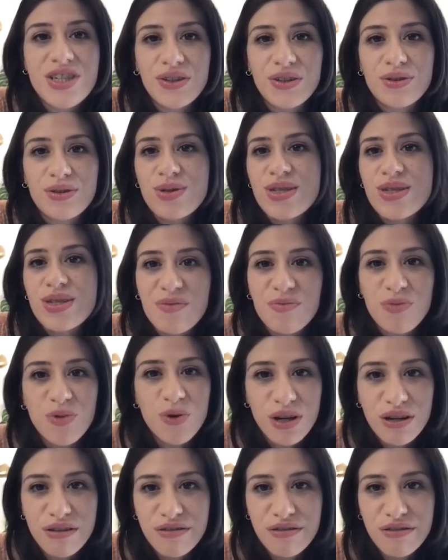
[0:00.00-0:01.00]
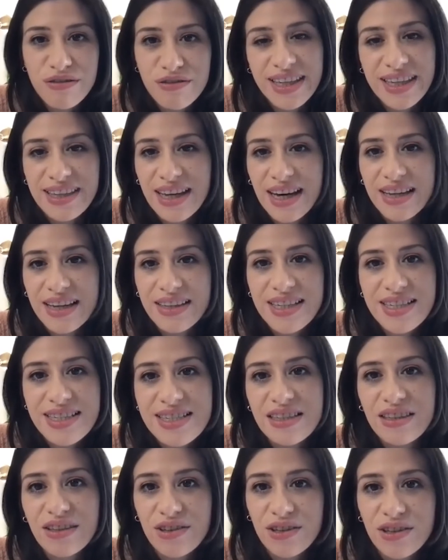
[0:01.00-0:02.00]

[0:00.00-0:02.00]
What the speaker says: to see more of Realidades,